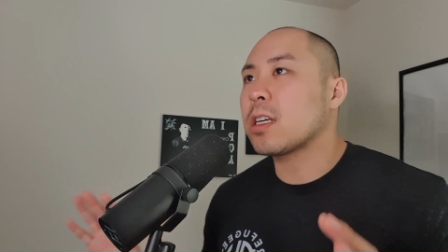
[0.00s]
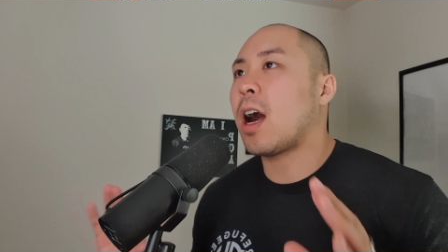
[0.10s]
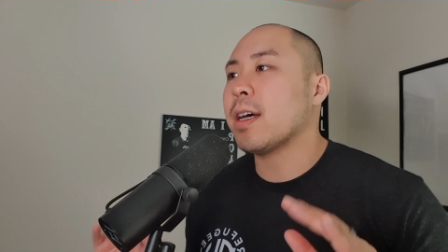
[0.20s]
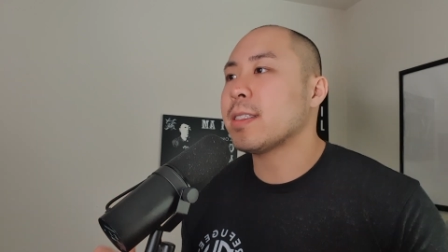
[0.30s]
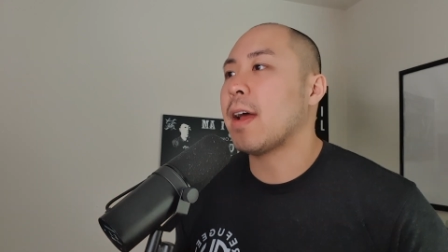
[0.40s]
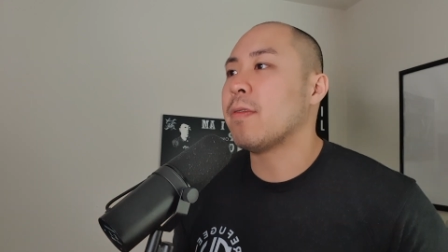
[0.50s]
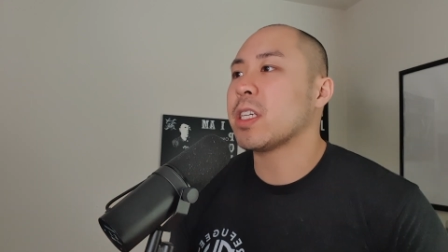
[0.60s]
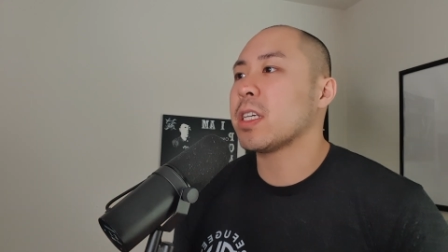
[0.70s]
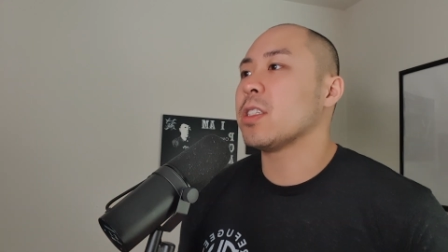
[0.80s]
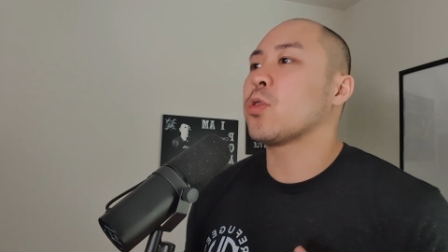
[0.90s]
cost
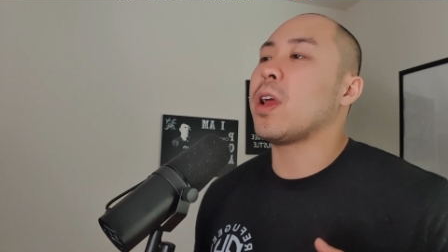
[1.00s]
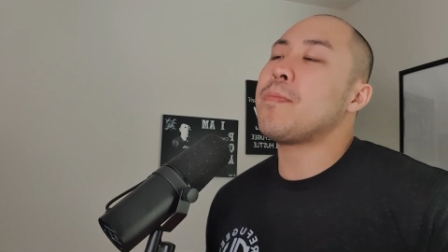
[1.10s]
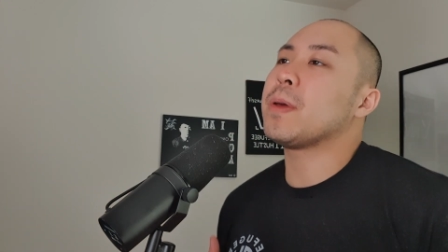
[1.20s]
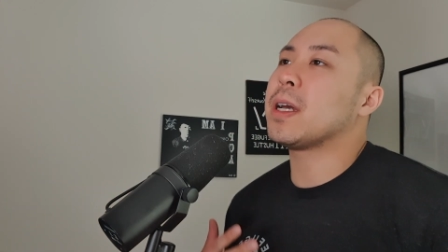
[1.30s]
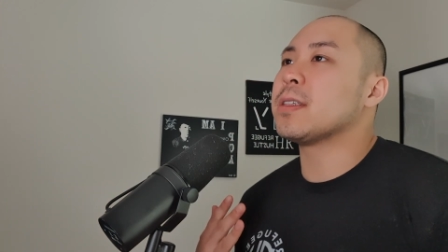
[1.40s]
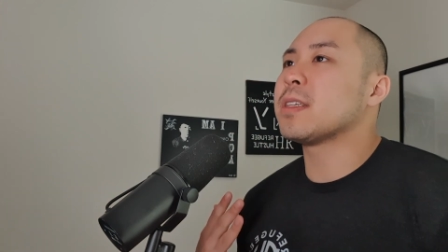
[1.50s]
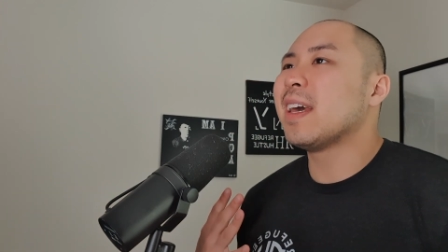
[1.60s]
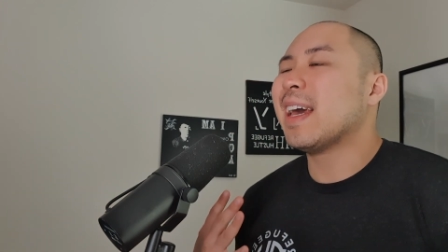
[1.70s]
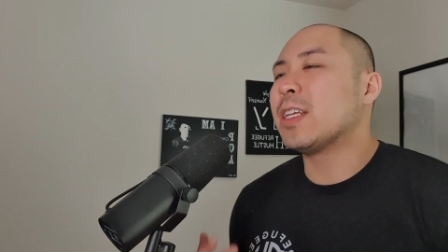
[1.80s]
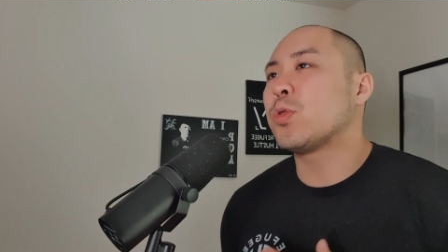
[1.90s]
averaging is great because
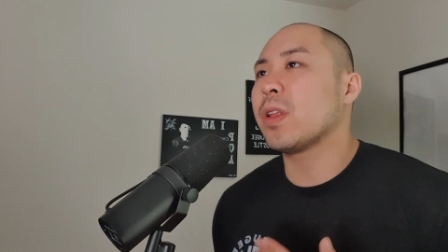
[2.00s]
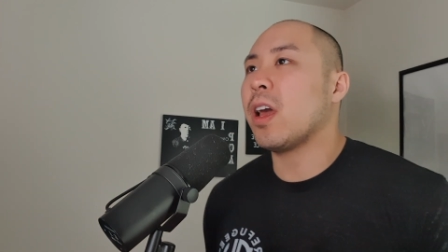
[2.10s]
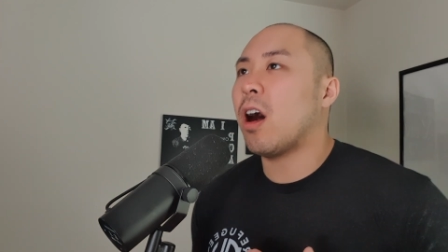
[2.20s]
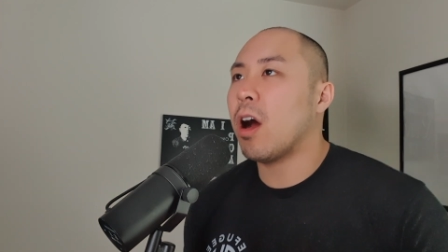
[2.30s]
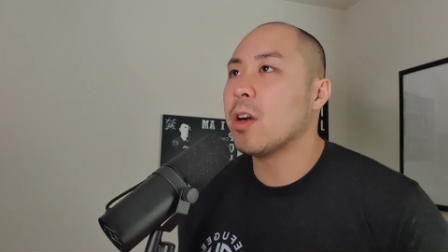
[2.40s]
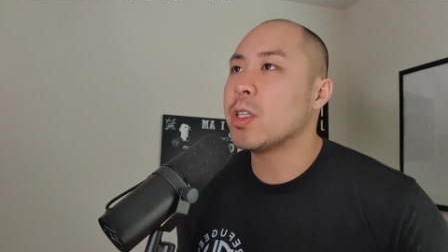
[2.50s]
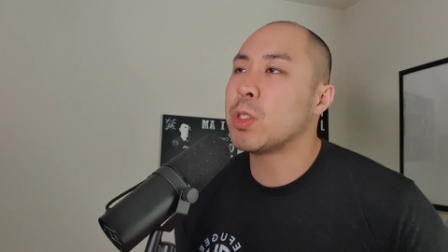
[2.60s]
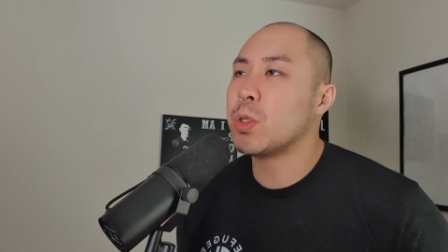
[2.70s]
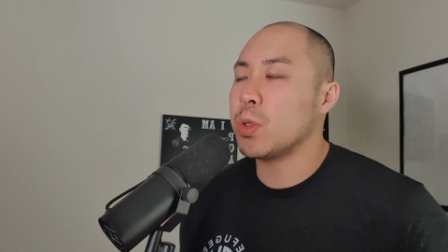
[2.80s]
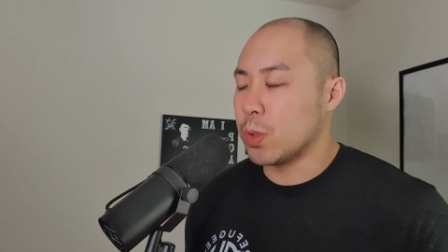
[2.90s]
it's really hard
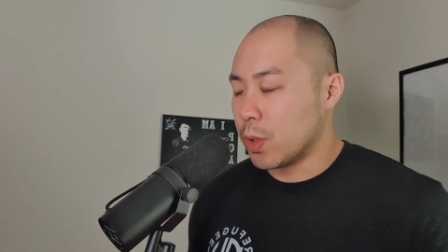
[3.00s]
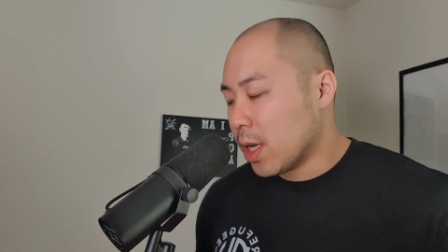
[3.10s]
to